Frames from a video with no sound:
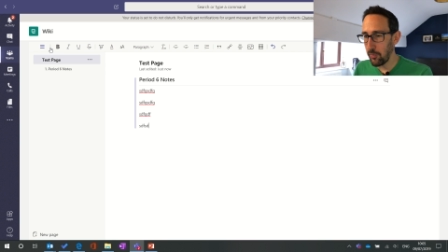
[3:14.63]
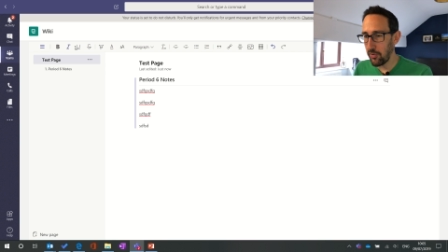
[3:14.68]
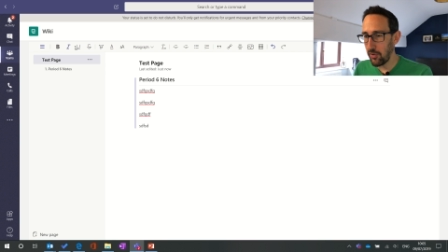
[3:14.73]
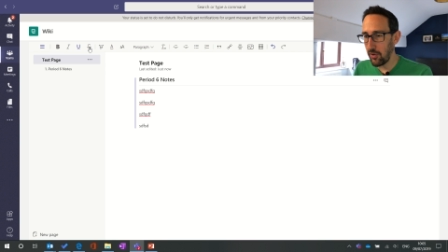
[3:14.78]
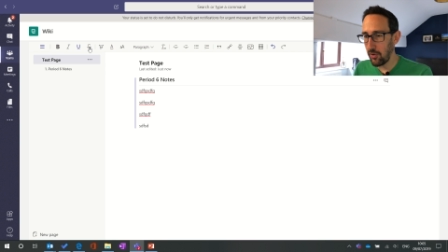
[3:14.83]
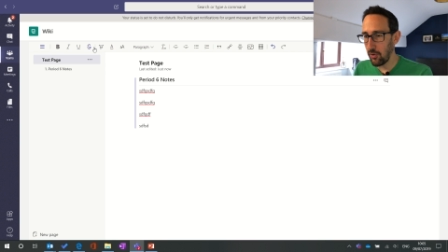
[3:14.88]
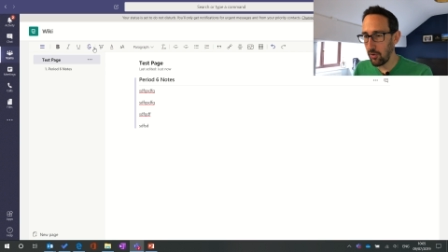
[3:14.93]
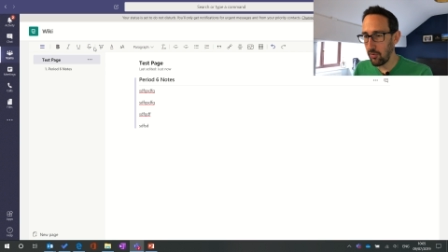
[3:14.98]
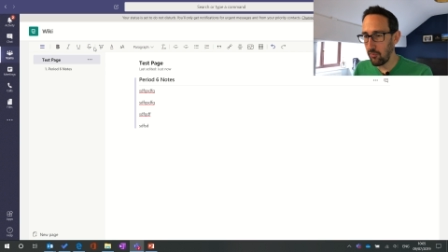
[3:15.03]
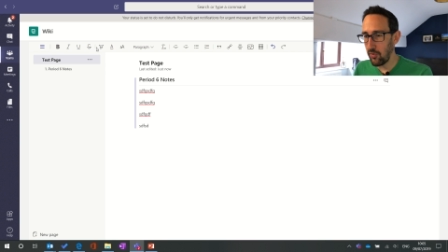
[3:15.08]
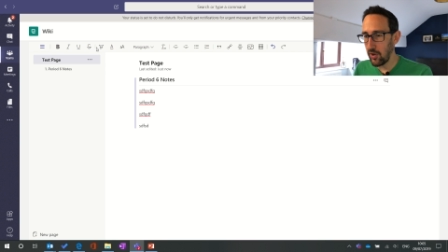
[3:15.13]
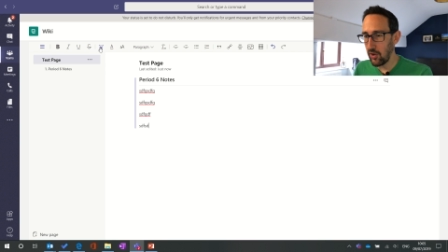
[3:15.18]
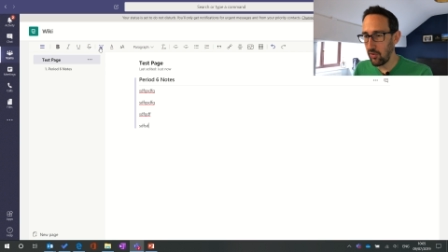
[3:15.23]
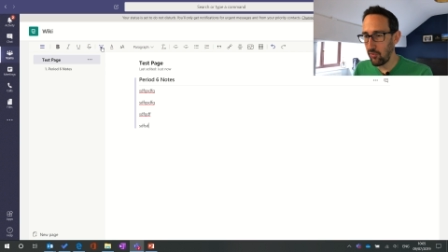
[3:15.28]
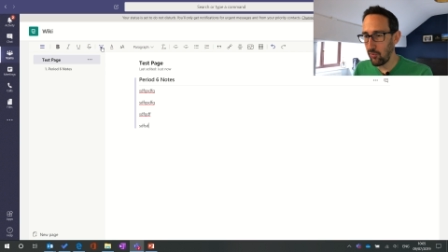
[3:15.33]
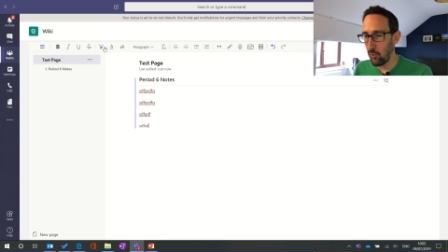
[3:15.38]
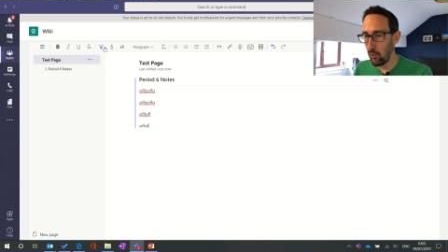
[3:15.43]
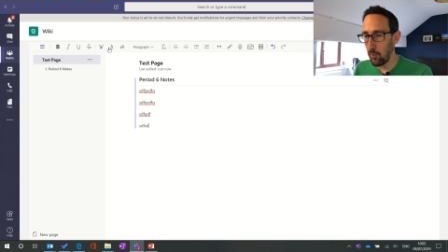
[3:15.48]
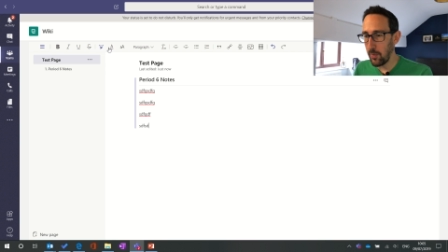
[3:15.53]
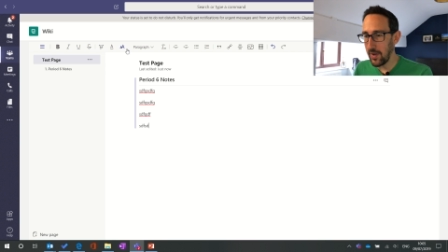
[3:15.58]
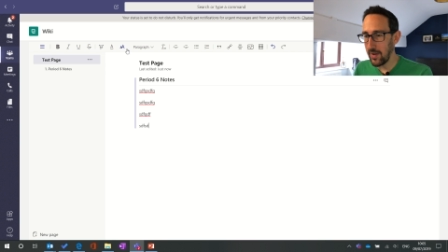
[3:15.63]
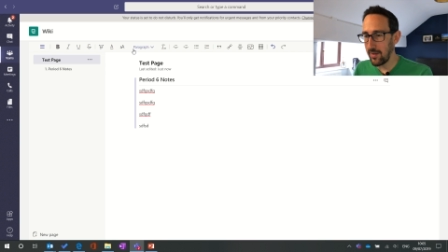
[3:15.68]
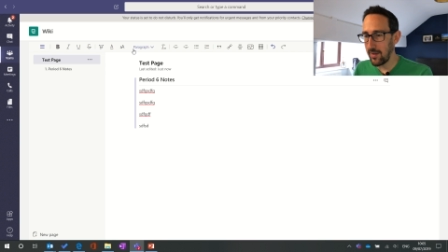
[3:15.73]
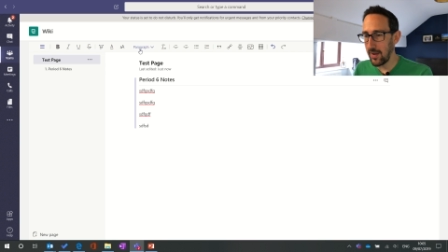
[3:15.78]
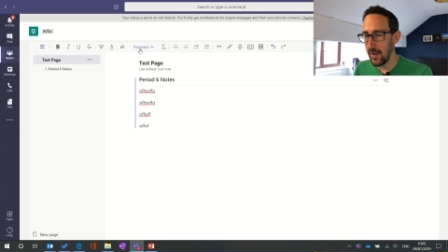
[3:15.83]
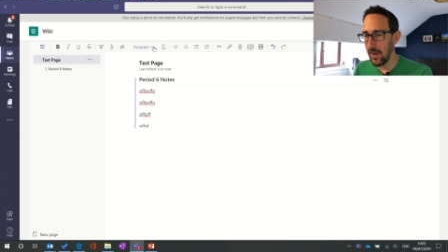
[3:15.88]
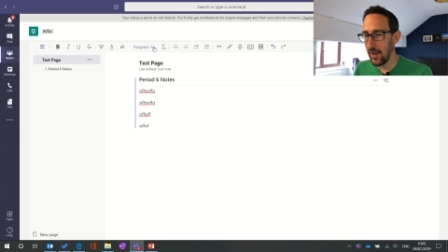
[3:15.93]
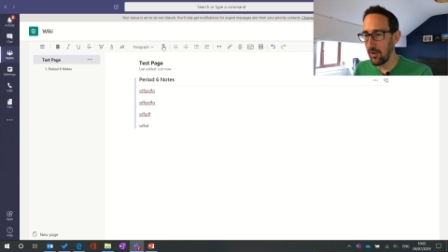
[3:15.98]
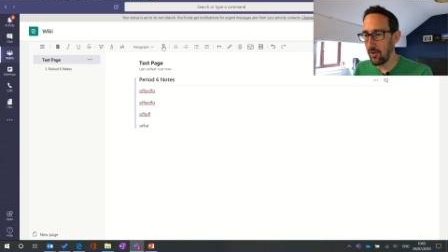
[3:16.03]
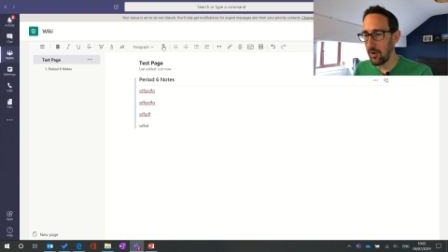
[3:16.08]
so you've got rich
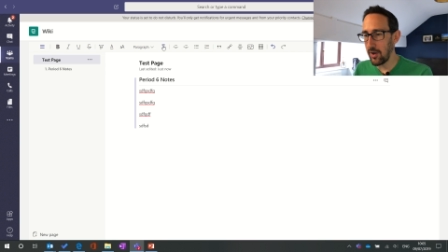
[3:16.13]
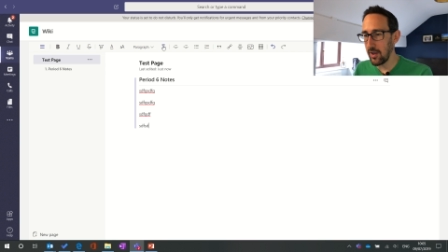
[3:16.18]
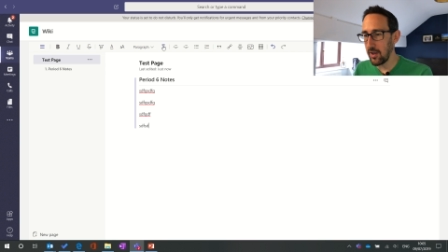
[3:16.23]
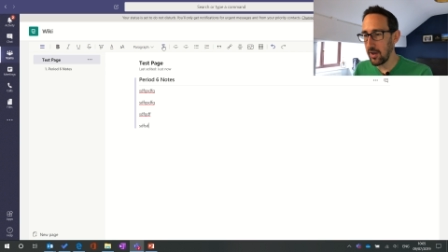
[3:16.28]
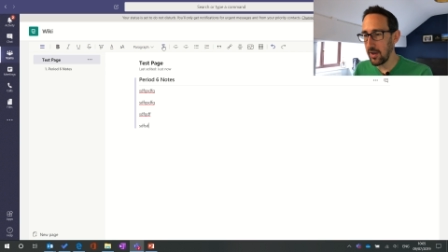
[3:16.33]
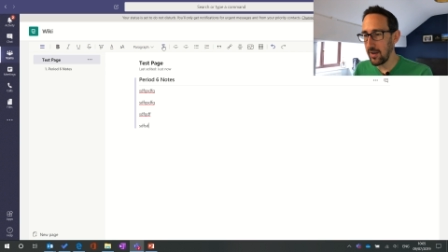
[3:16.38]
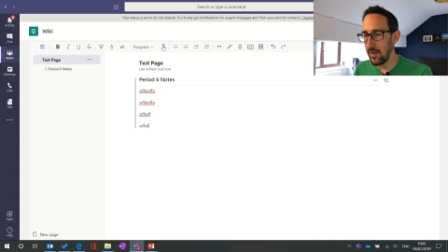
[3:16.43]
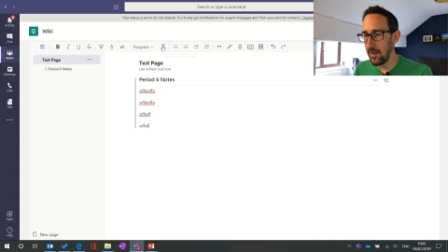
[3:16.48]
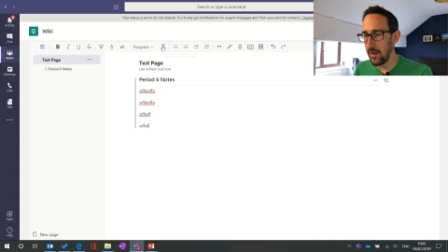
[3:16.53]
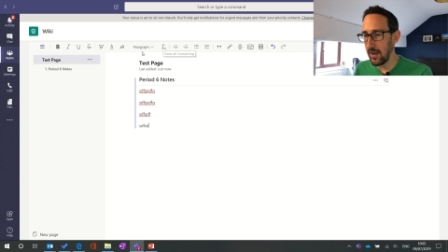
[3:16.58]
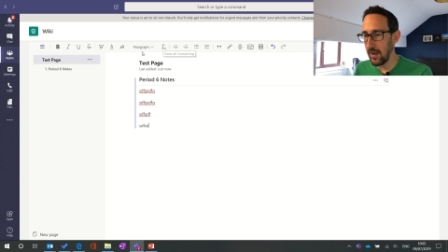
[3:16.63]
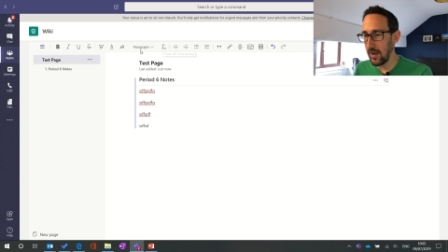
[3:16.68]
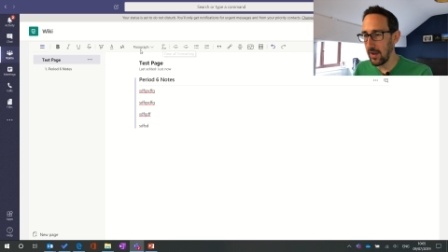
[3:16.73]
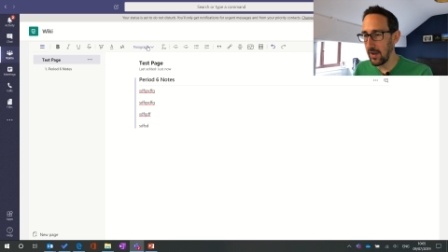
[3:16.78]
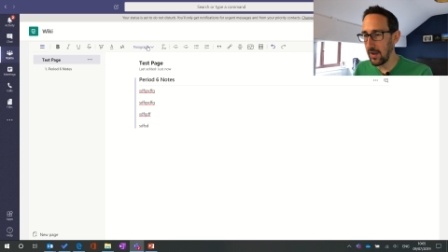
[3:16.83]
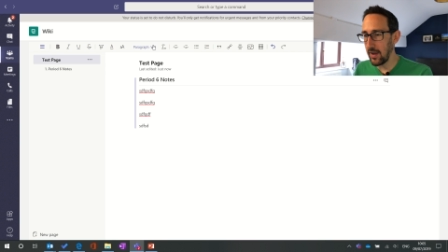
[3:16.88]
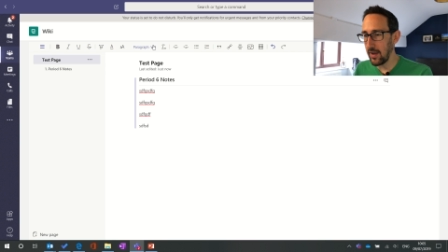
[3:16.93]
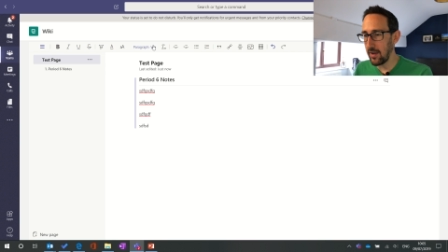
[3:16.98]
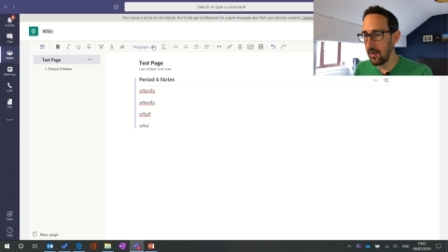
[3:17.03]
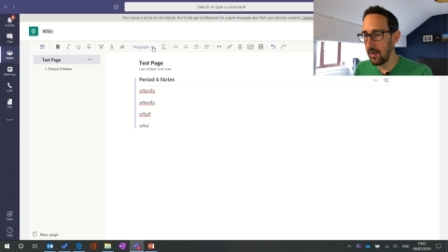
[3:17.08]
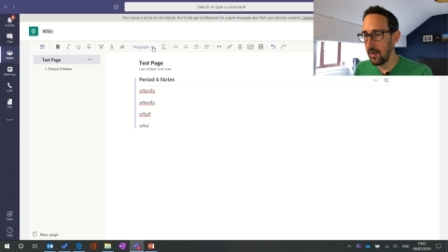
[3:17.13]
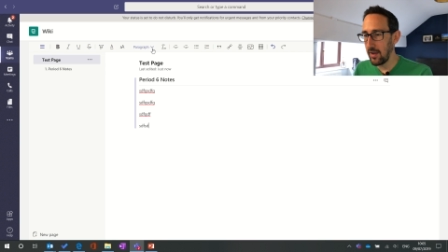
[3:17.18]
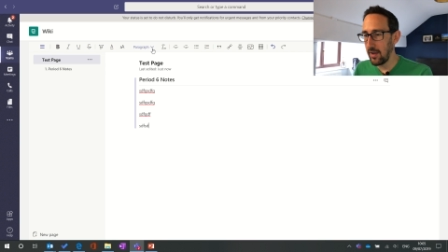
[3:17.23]
formatting, highlighting.